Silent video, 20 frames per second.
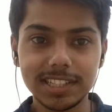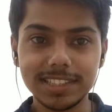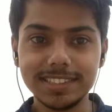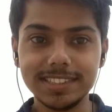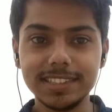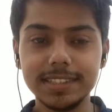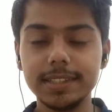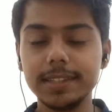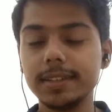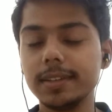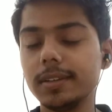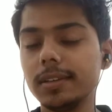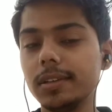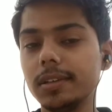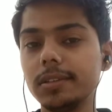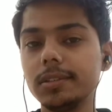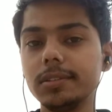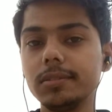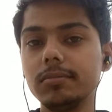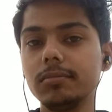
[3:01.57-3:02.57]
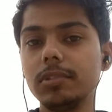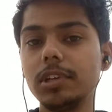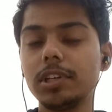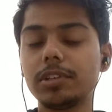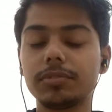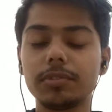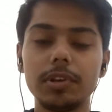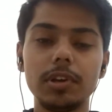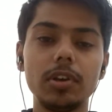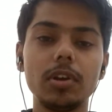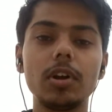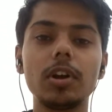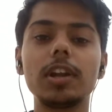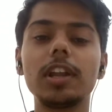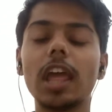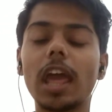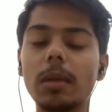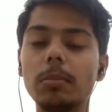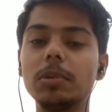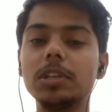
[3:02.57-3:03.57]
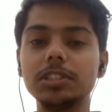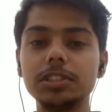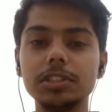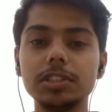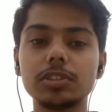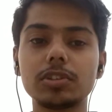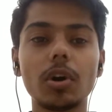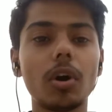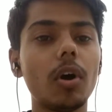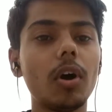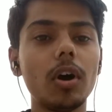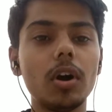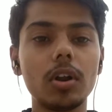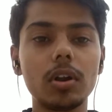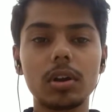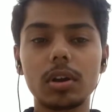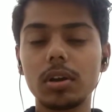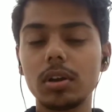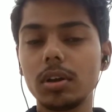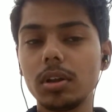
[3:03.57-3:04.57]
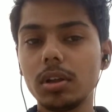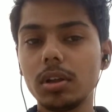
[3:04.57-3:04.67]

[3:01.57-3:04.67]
charging, it will not damage it or